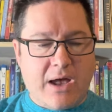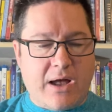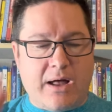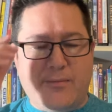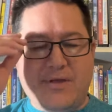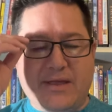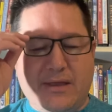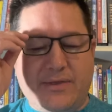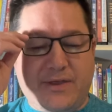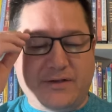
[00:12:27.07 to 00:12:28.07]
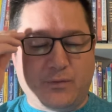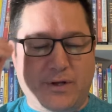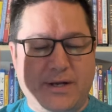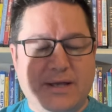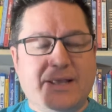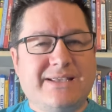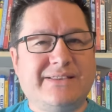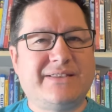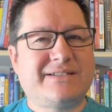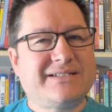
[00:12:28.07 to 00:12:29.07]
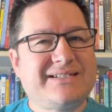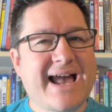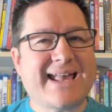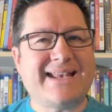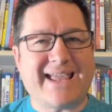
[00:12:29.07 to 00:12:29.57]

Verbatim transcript: Um, this one, the second